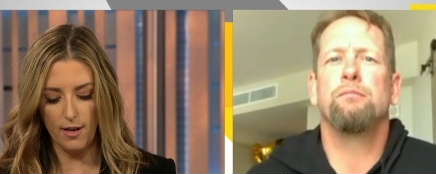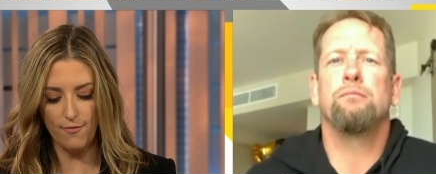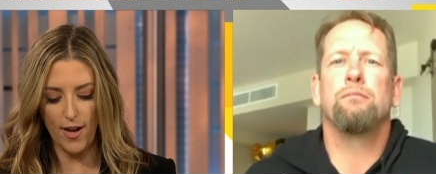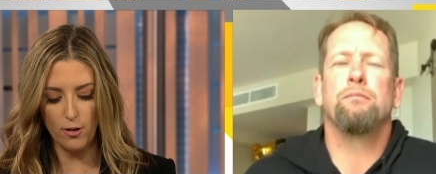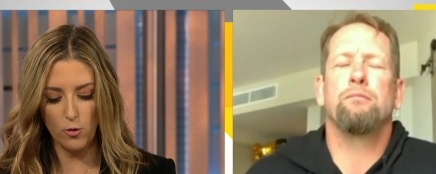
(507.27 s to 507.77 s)

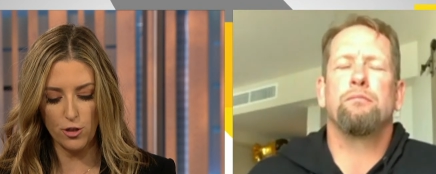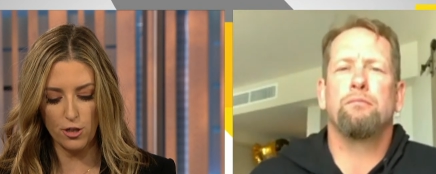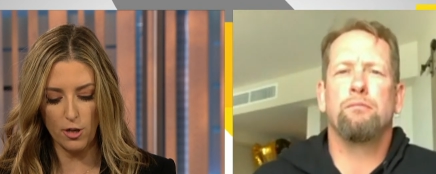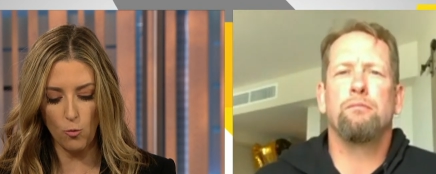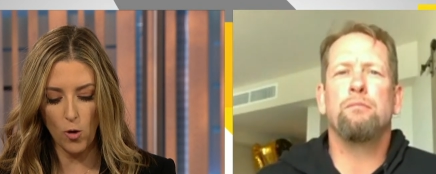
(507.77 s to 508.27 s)
Speaker 1: final
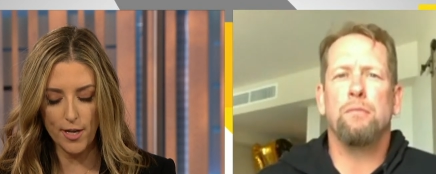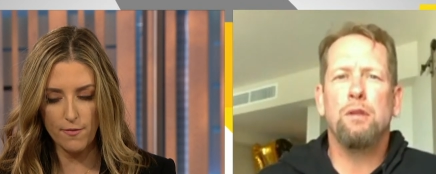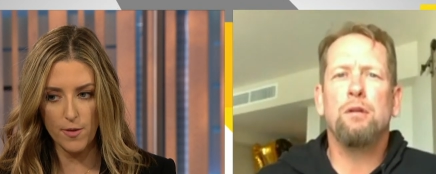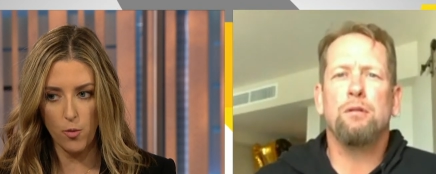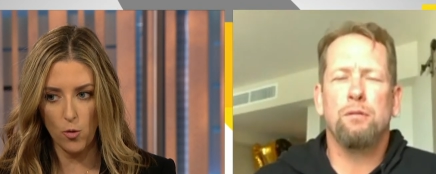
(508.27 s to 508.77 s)
question on one
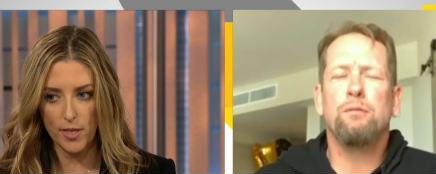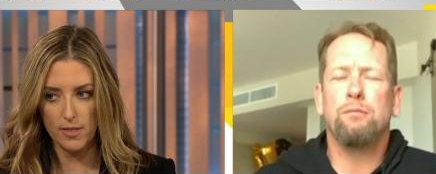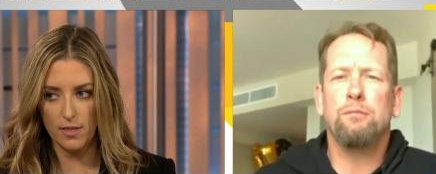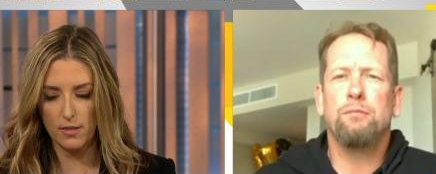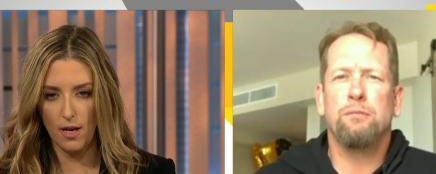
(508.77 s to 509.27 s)
of the
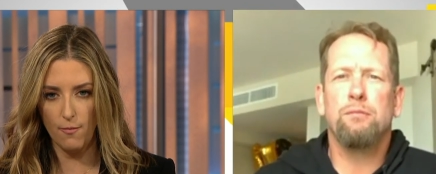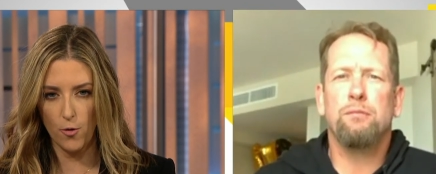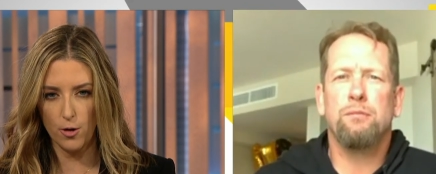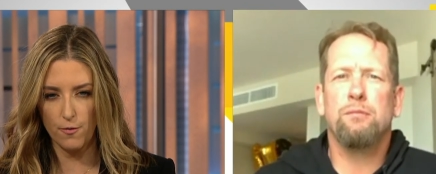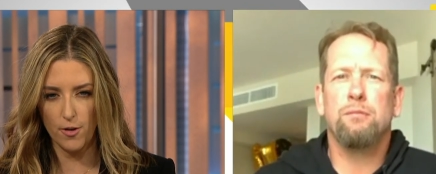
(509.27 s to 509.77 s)
points that has come
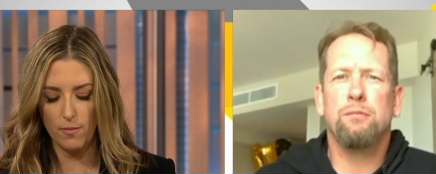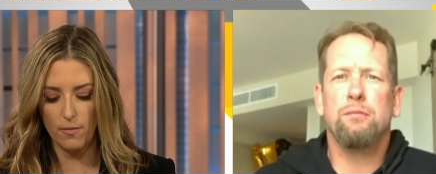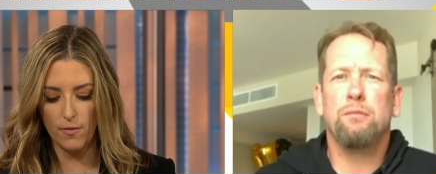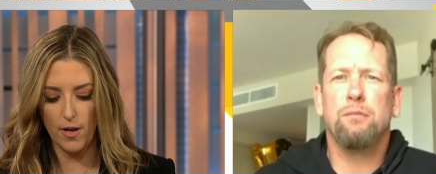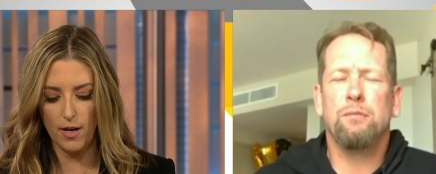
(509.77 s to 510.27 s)
forward
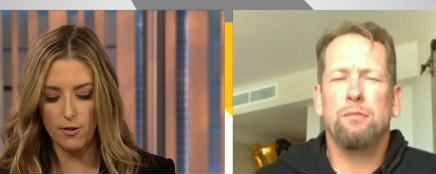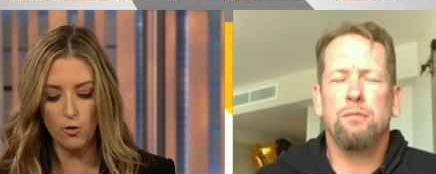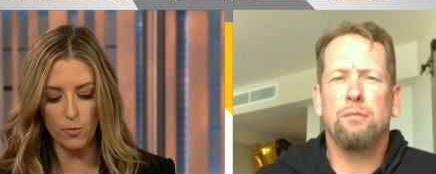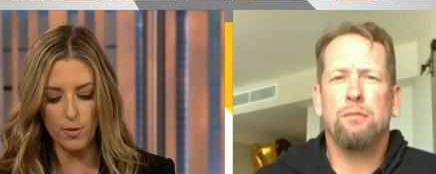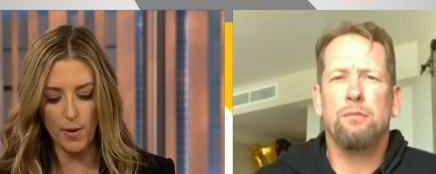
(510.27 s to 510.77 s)
from uh,
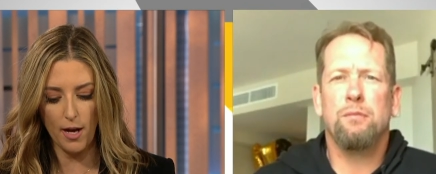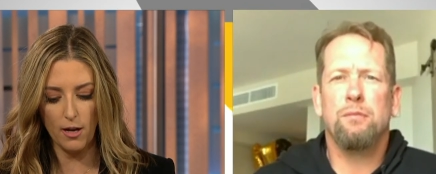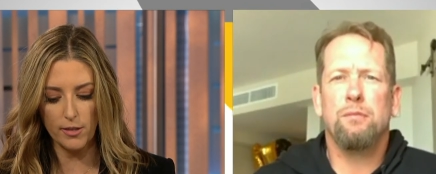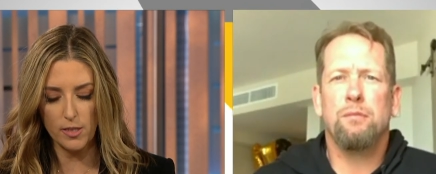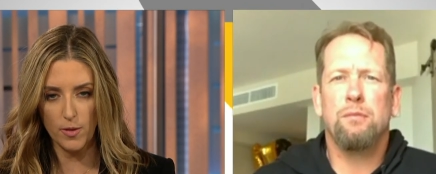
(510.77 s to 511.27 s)
Norman
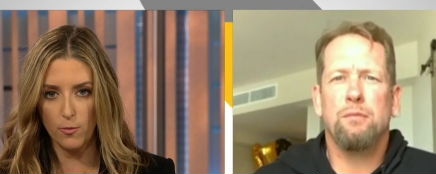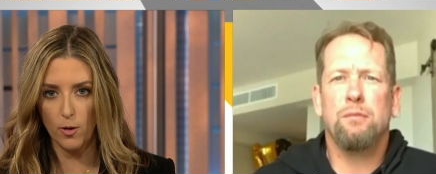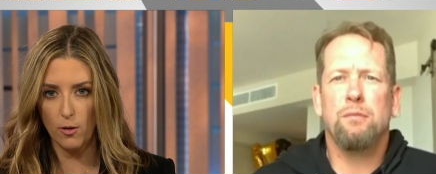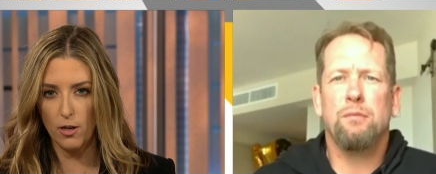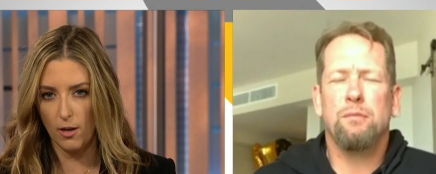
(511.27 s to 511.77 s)
Powell. He's been
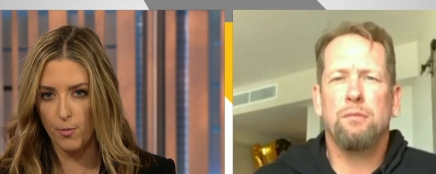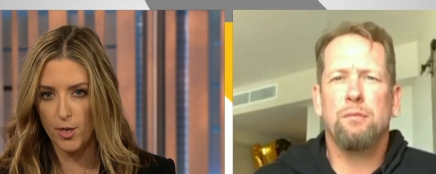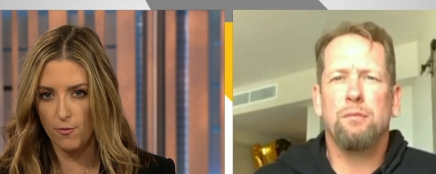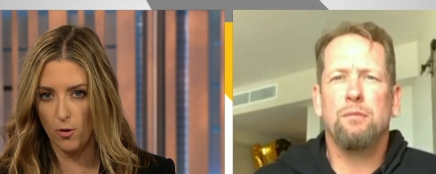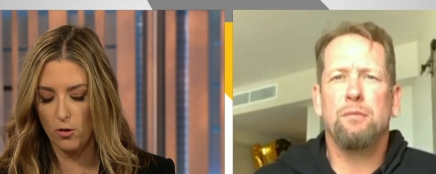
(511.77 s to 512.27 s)
vo uh,
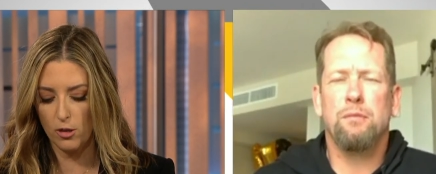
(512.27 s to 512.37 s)
pretty vocal